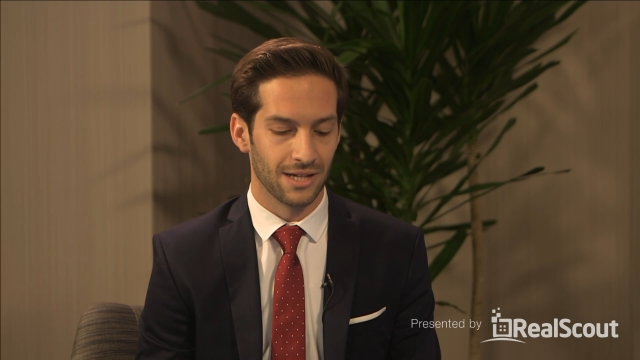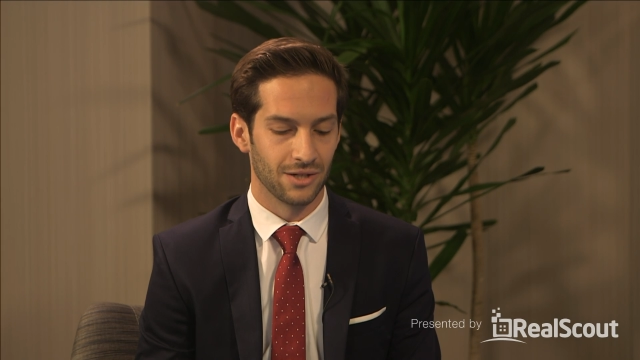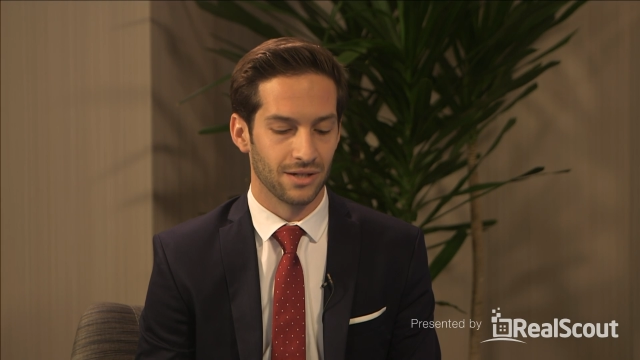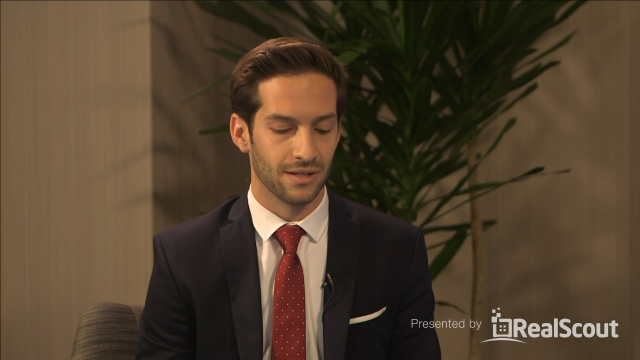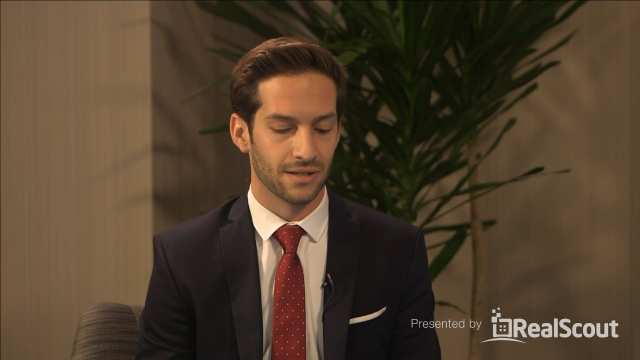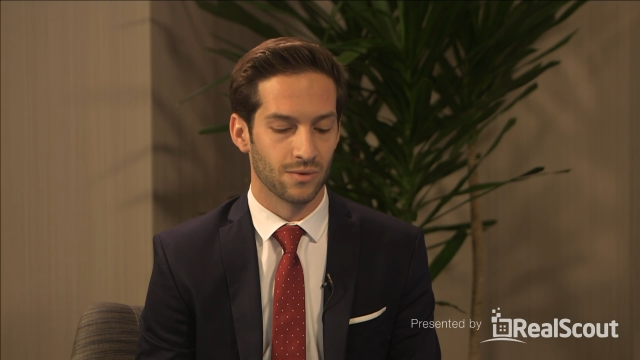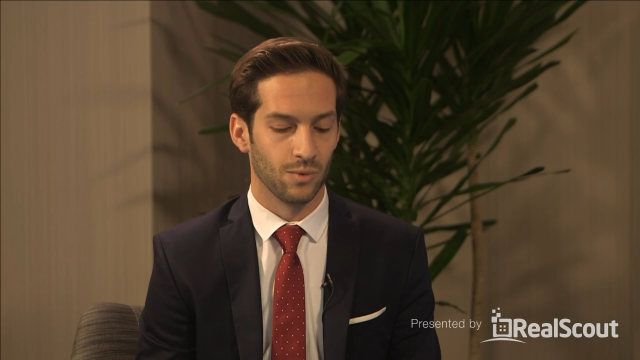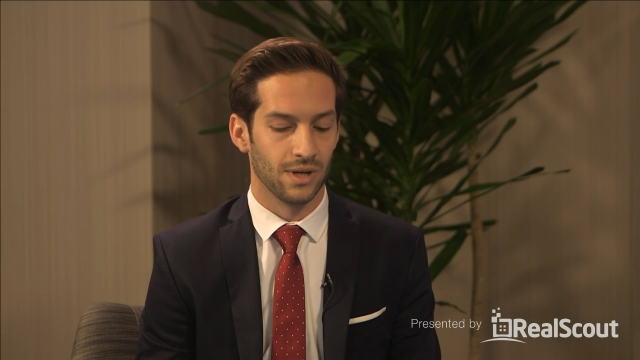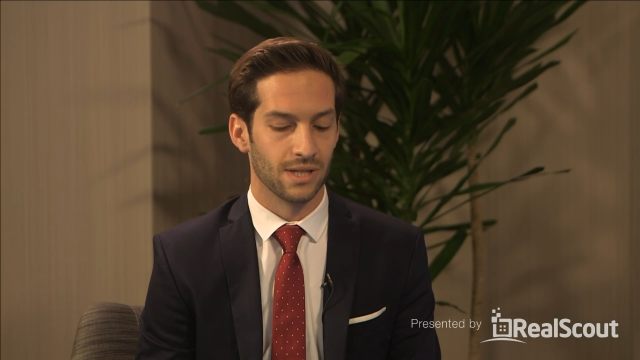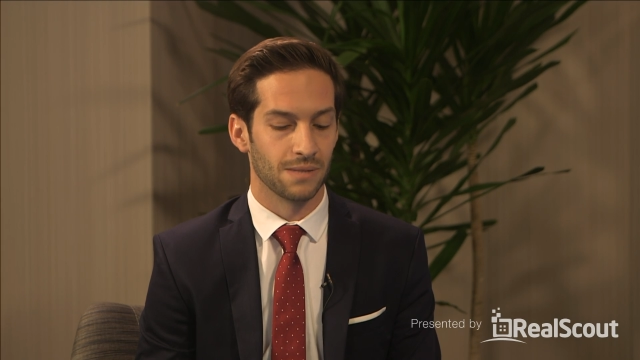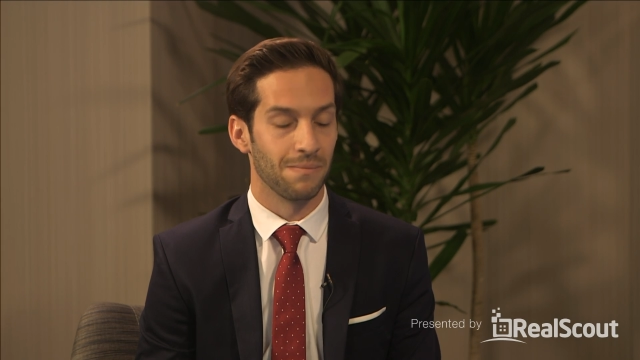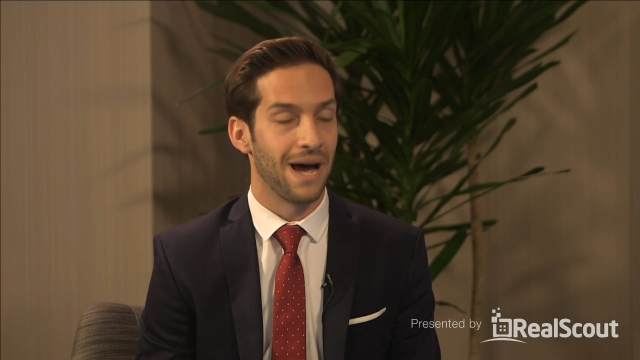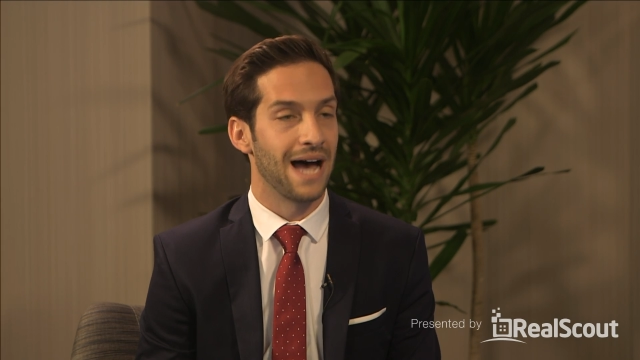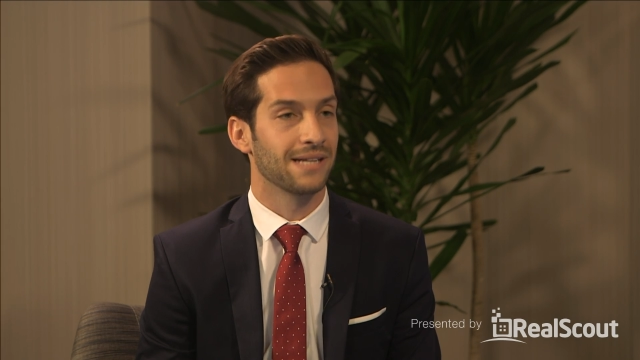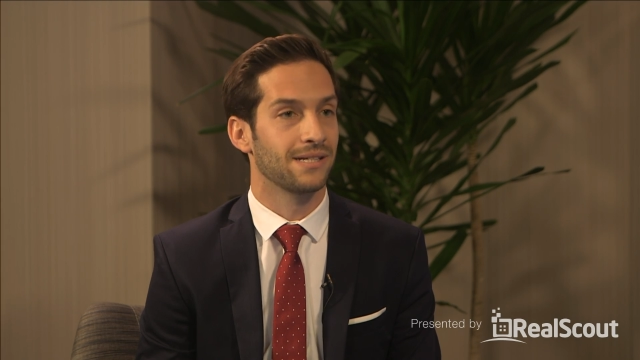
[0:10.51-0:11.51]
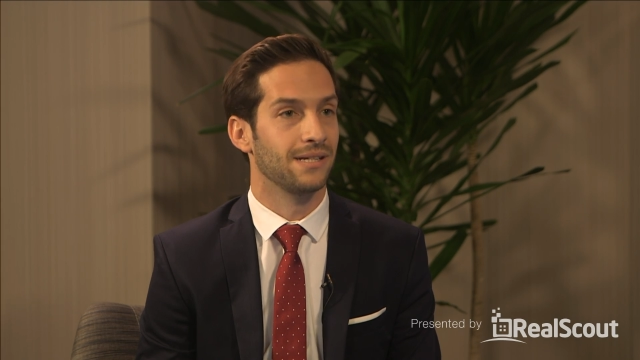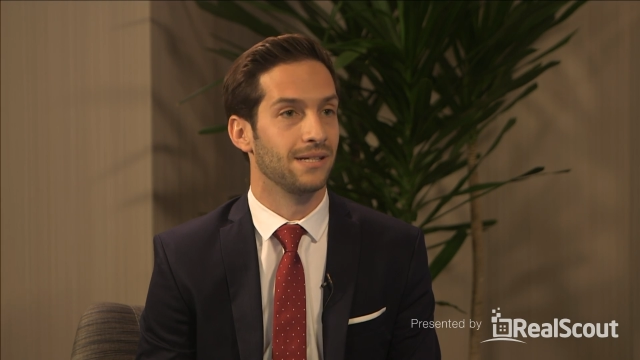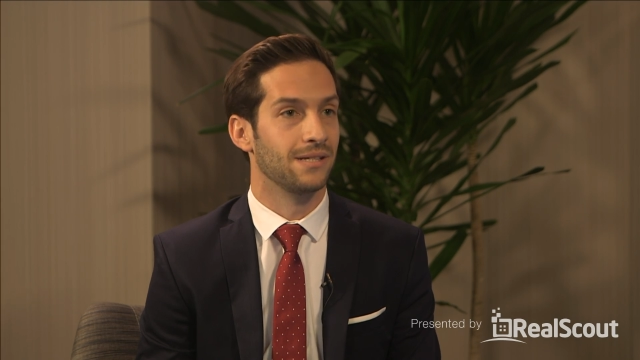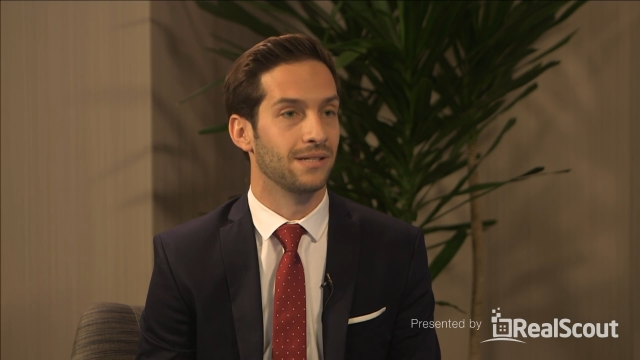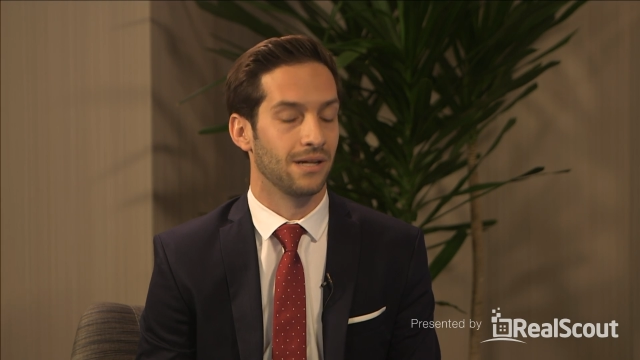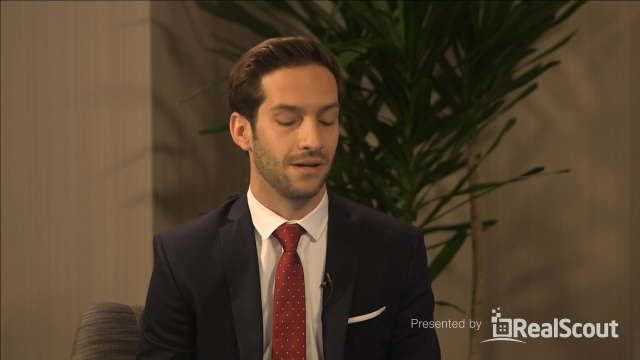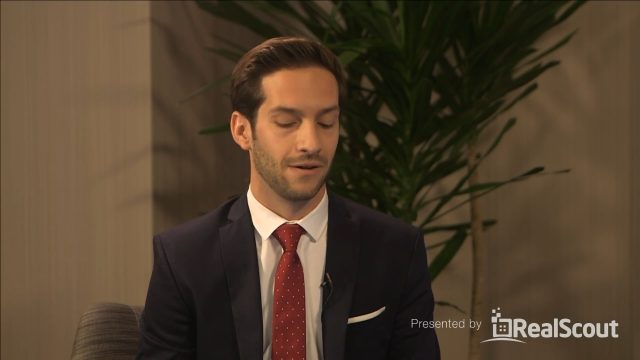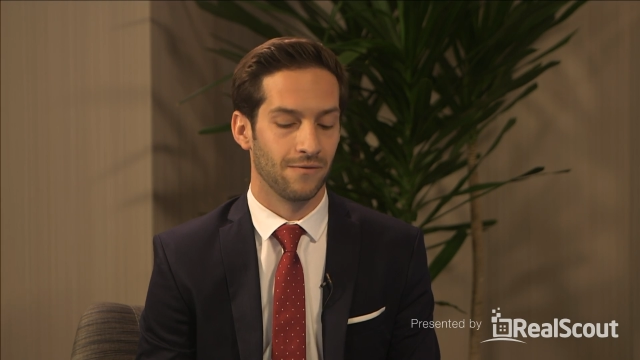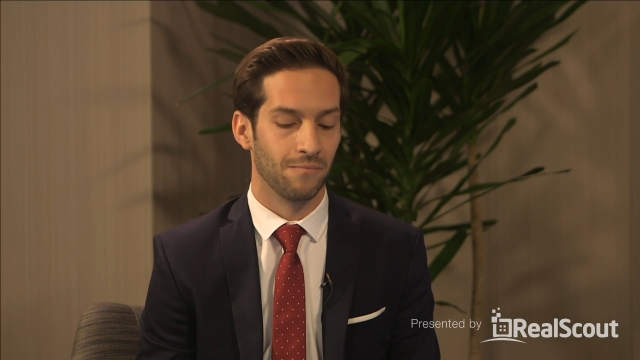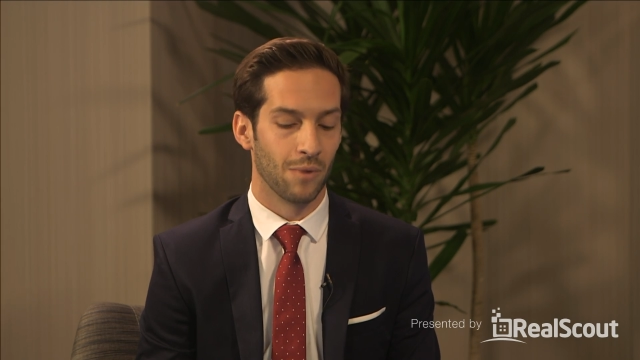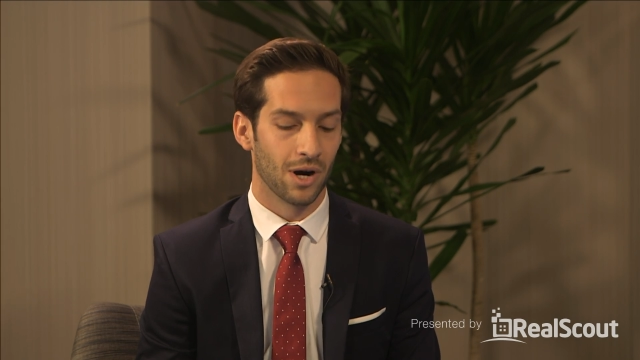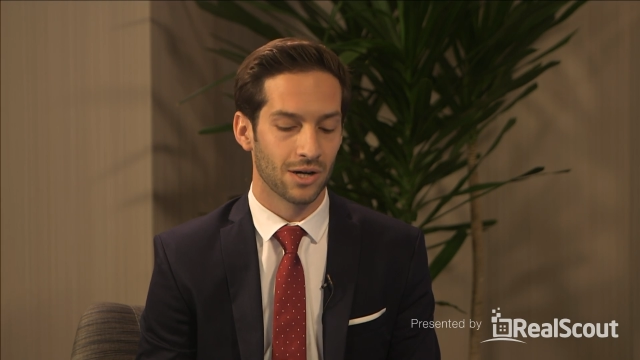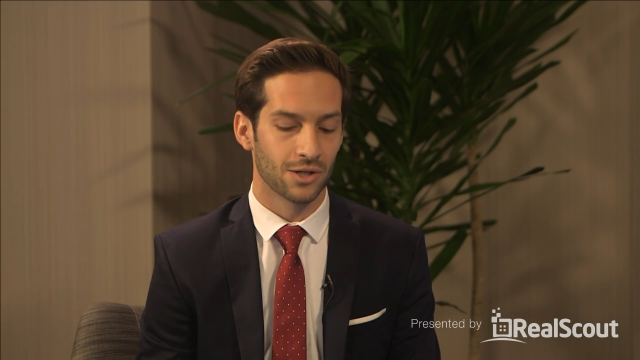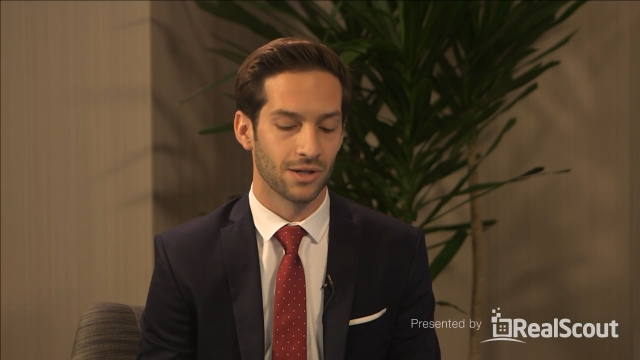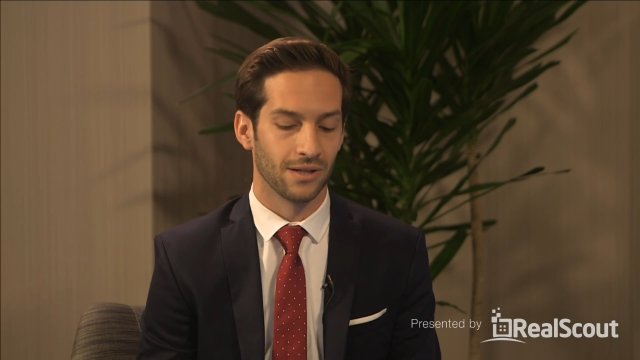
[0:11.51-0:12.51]
agents was masses of
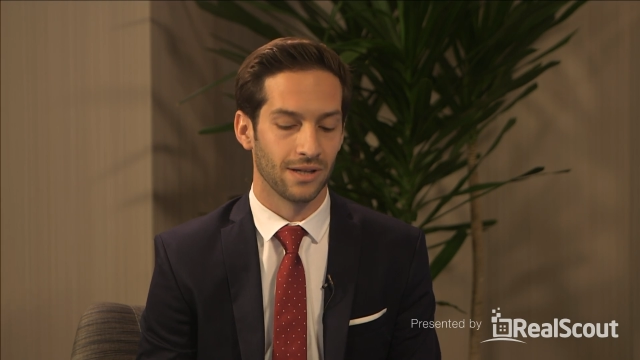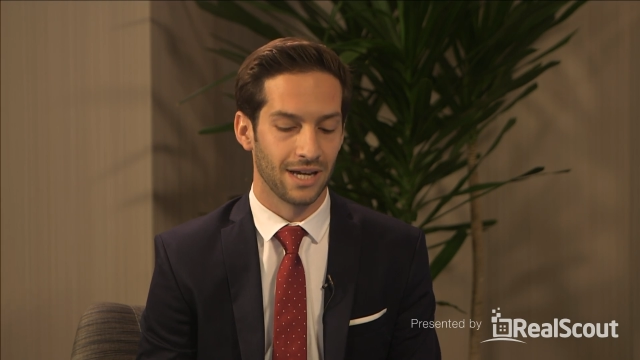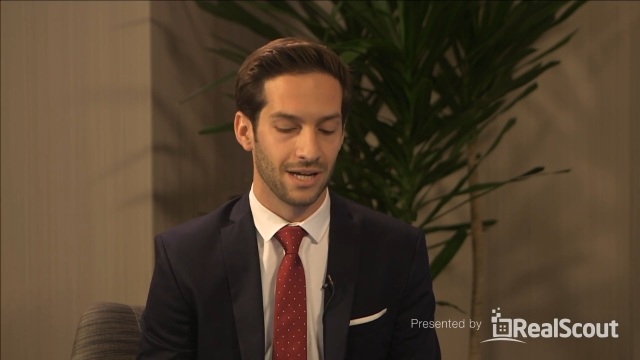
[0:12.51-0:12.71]
marginal